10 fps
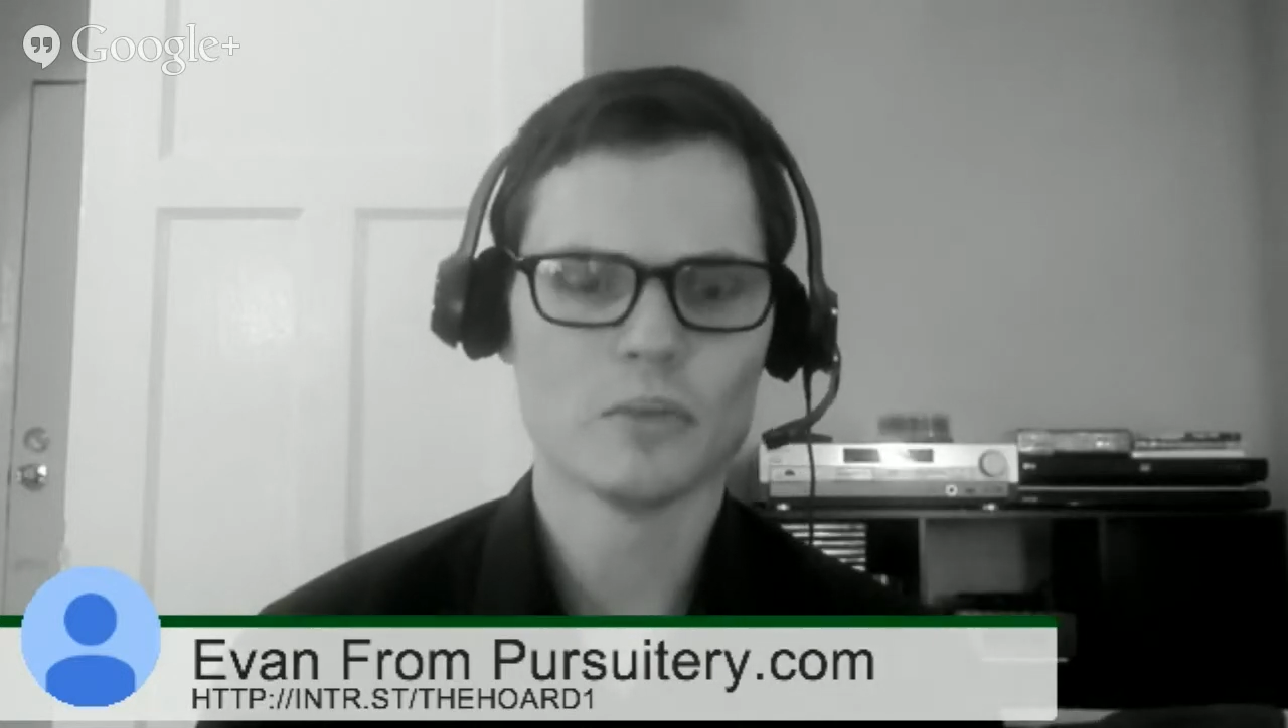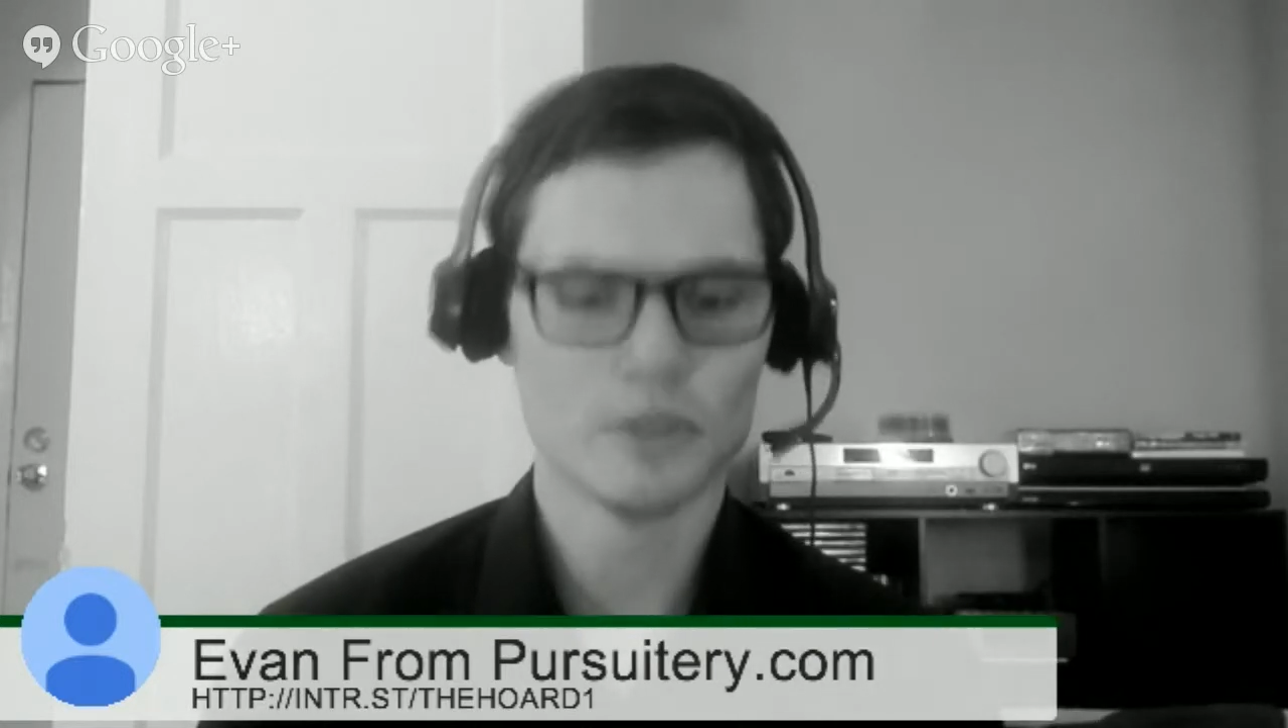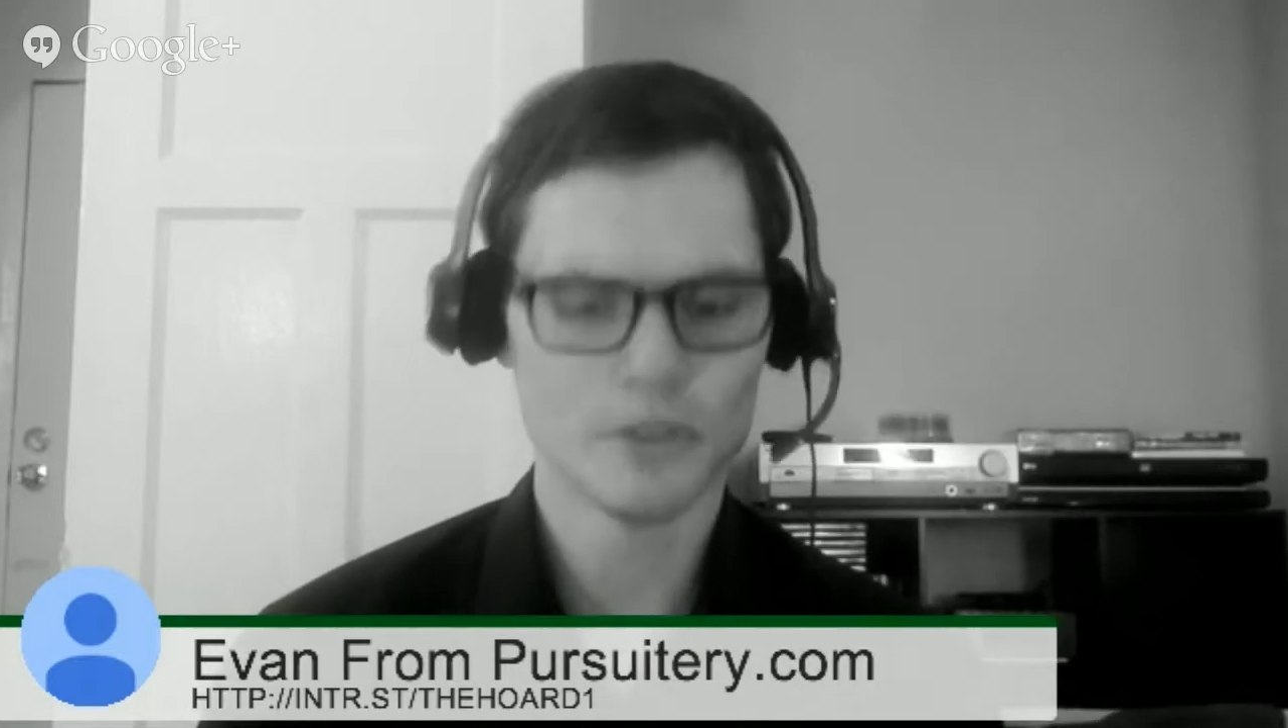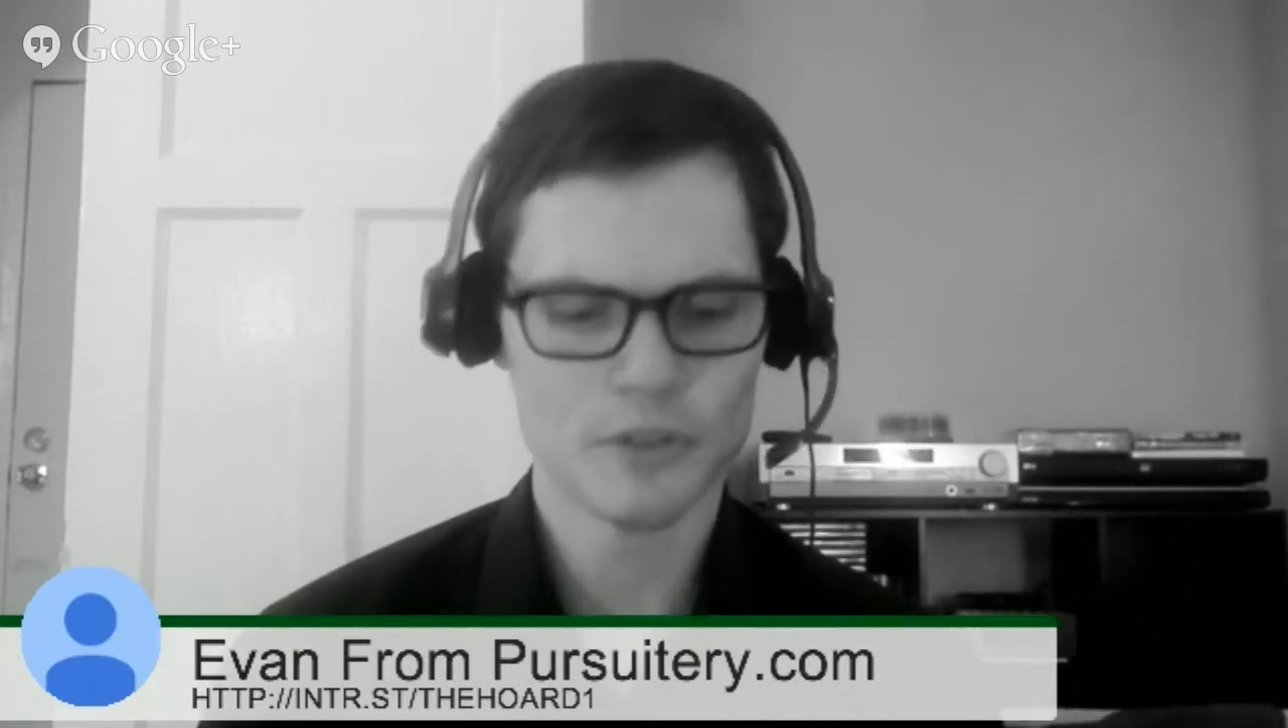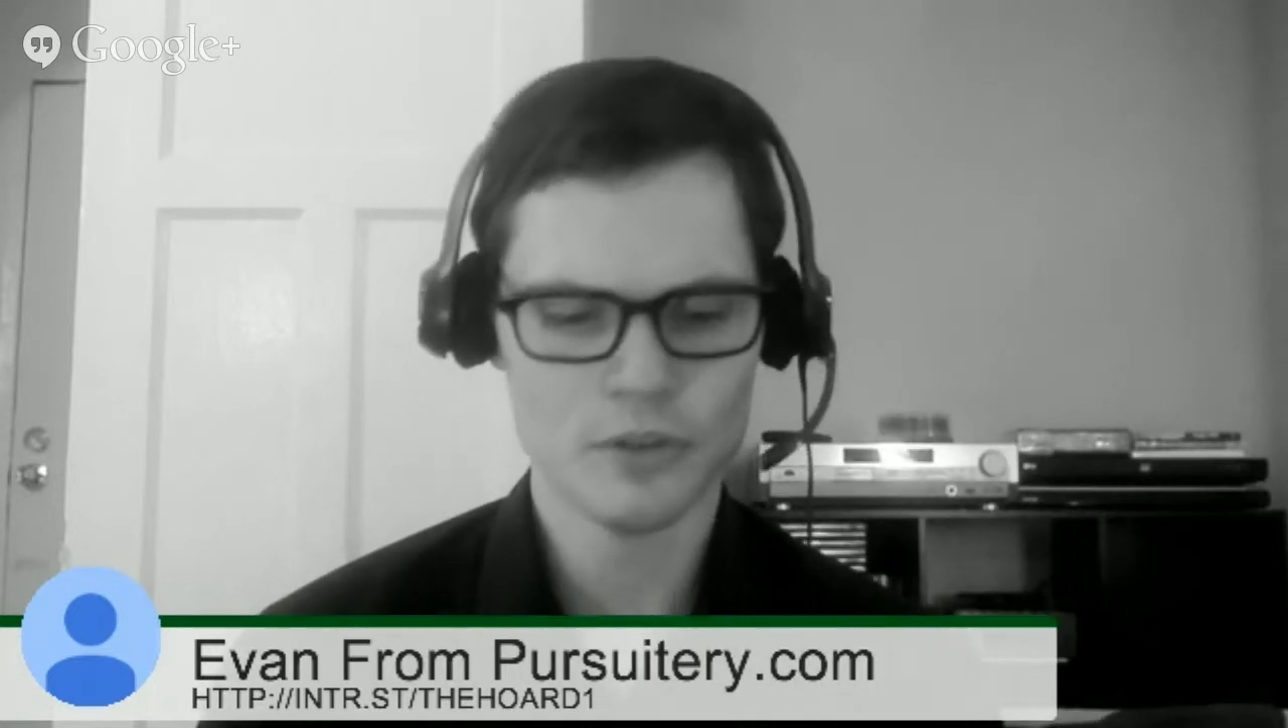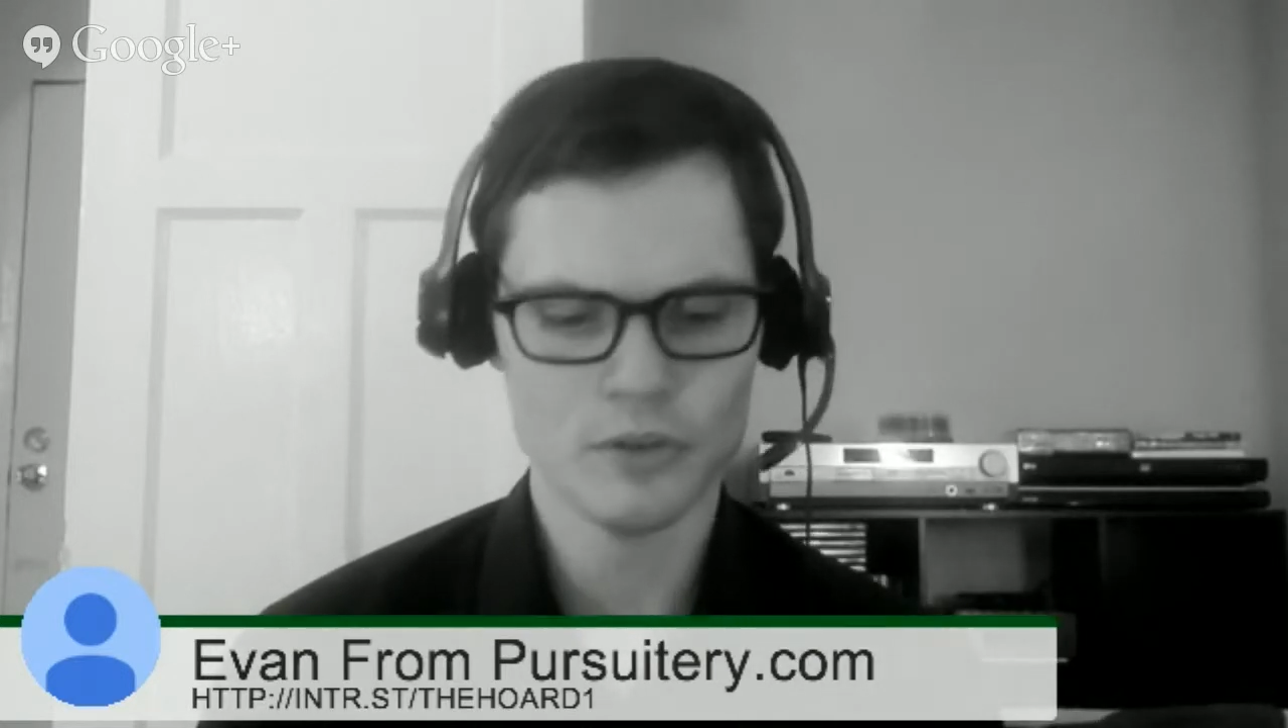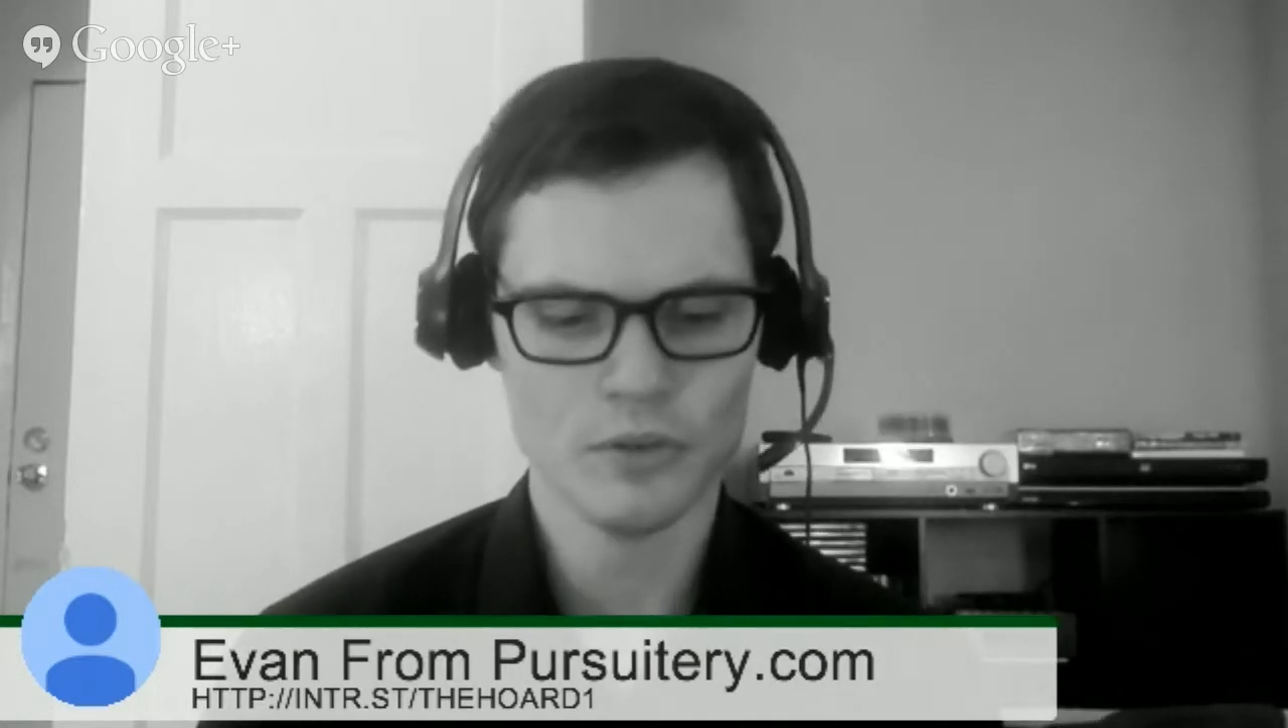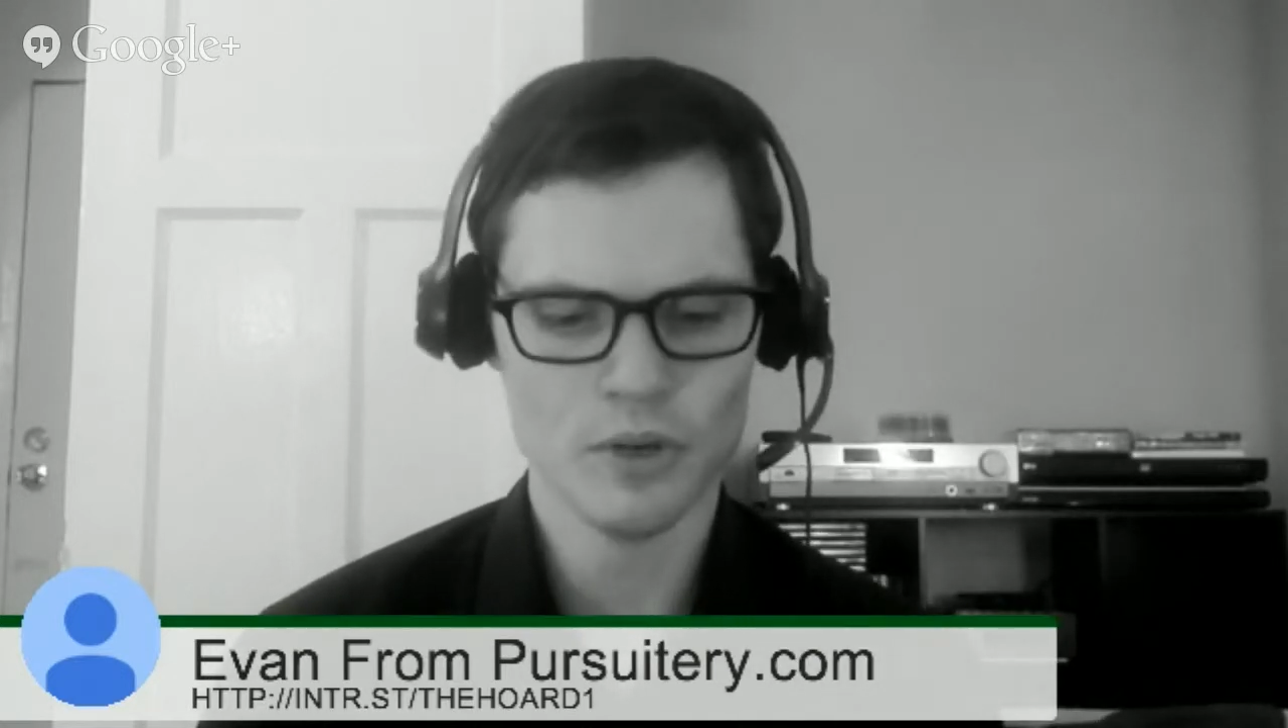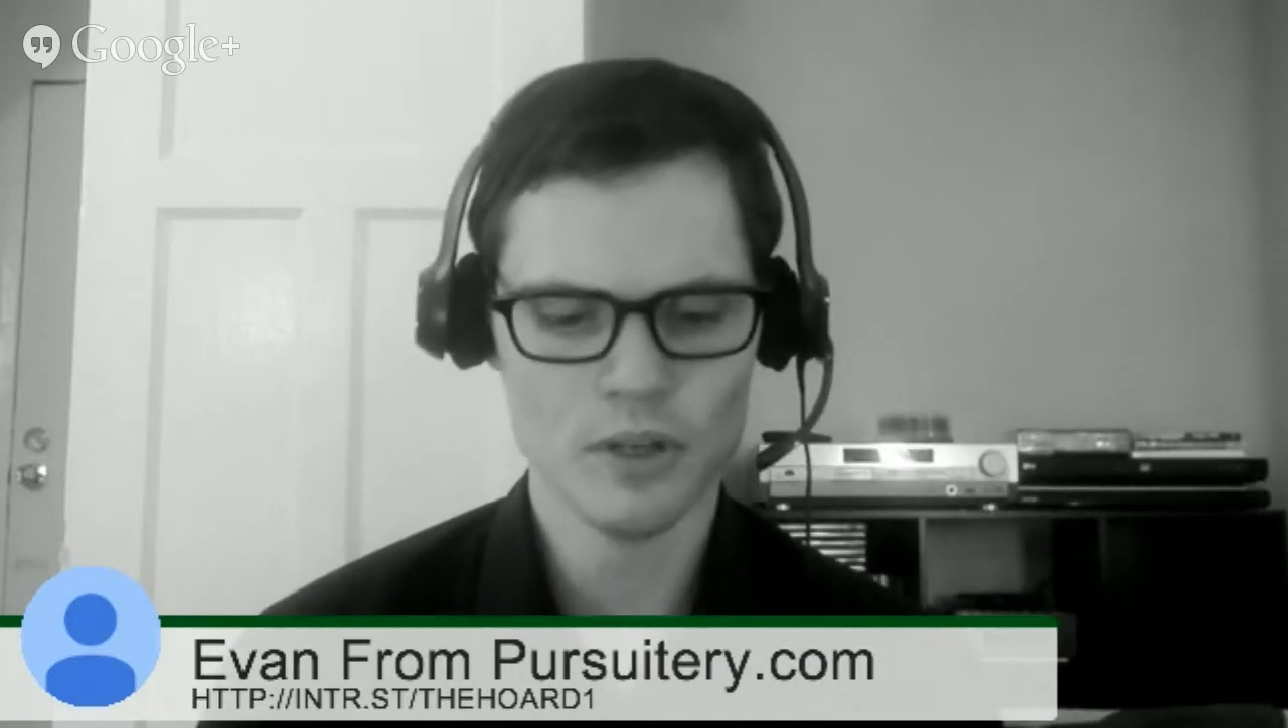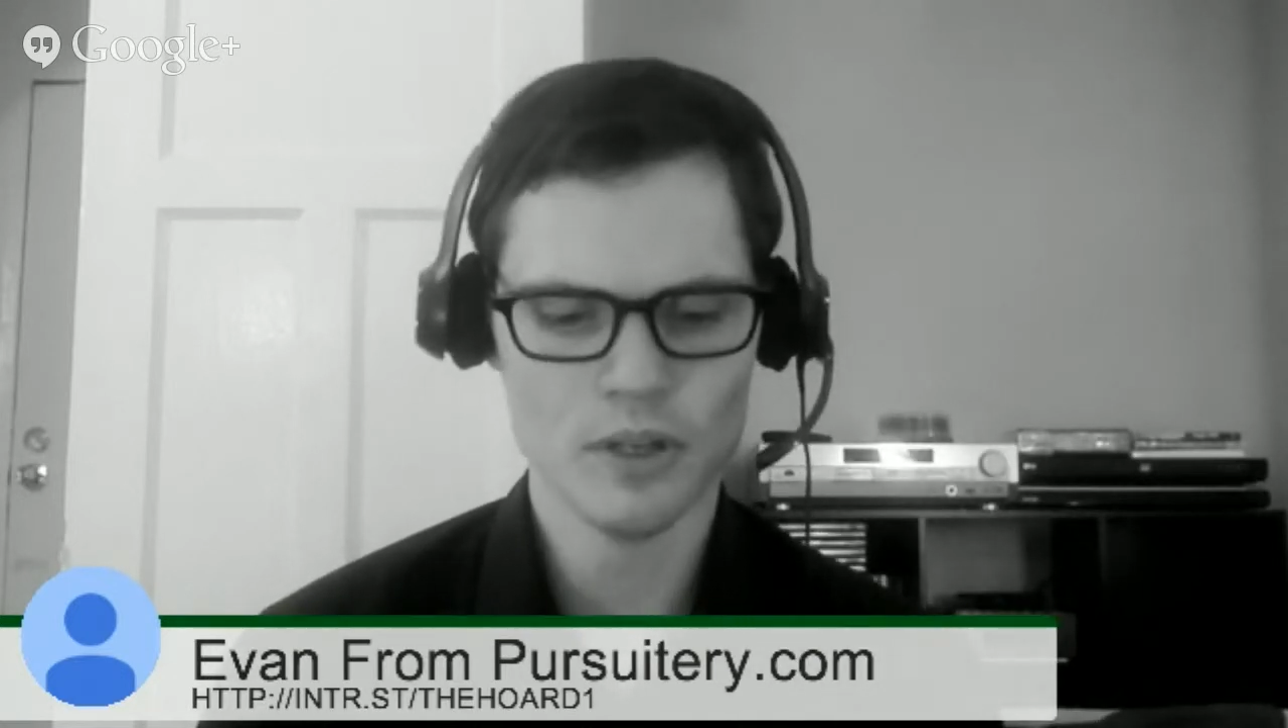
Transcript: was to